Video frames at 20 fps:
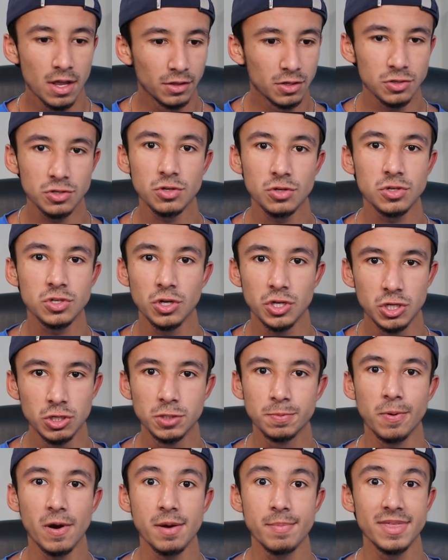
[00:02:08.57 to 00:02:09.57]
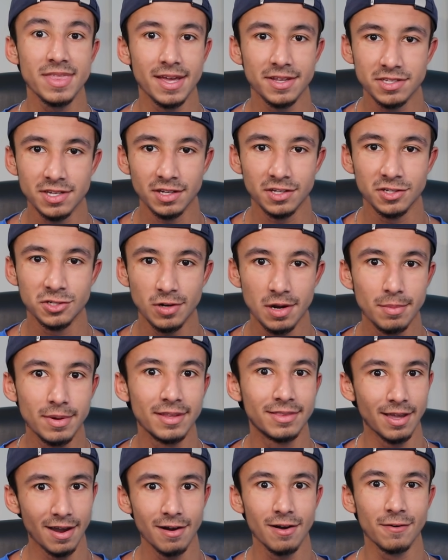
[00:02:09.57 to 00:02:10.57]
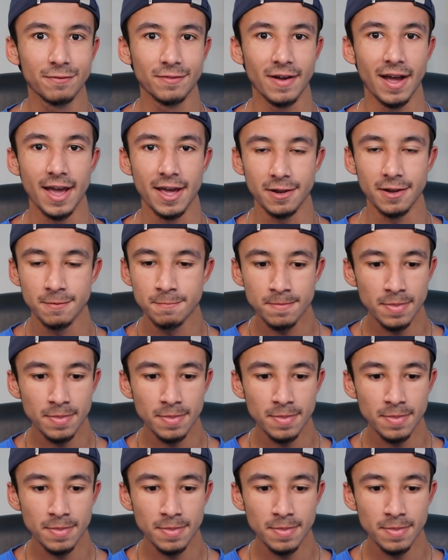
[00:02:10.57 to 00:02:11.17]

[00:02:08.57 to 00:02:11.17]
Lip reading: there's also a huge part of me that's extremely terrified.